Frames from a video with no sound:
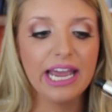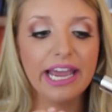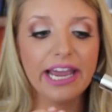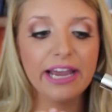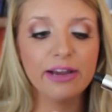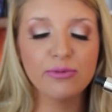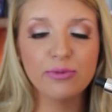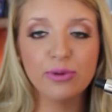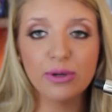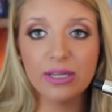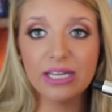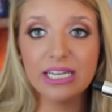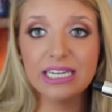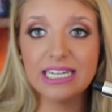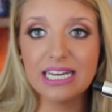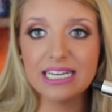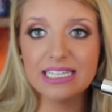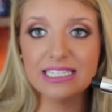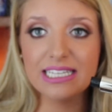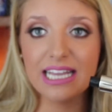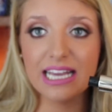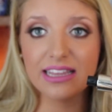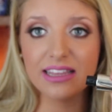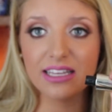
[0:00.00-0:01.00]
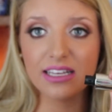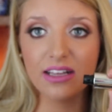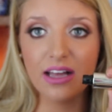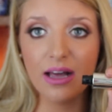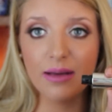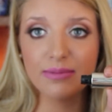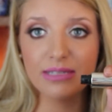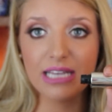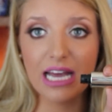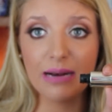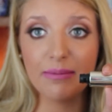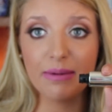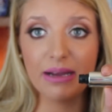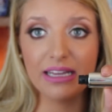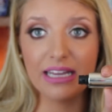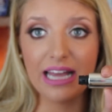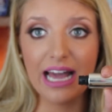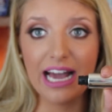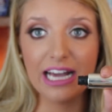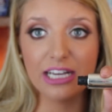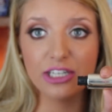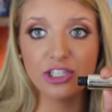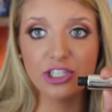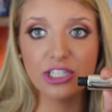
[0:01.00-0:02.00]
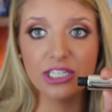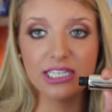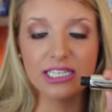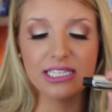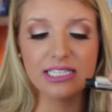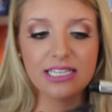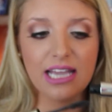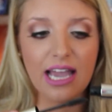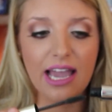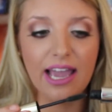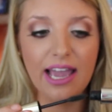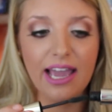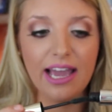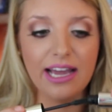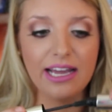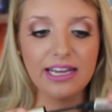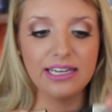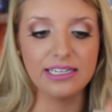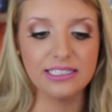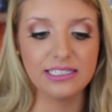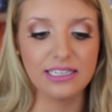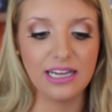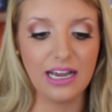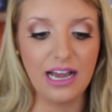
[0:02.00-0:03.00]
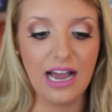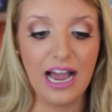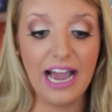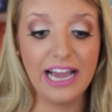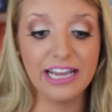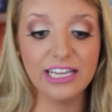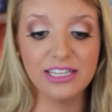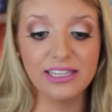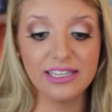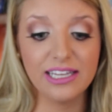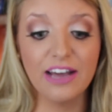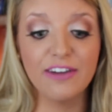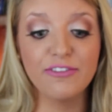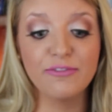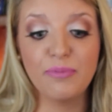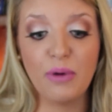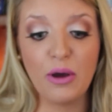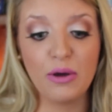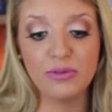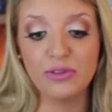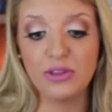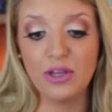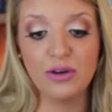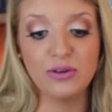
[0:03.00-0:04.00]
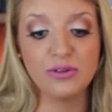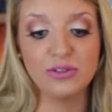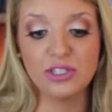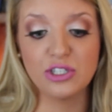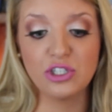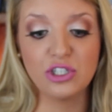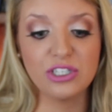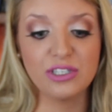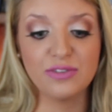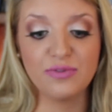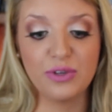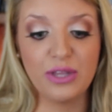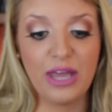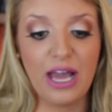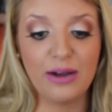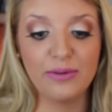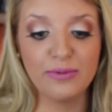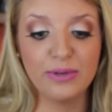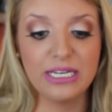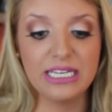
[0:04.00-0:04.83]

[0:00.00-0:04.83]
It really does take the clumps out of my lashes, and I love both those just for that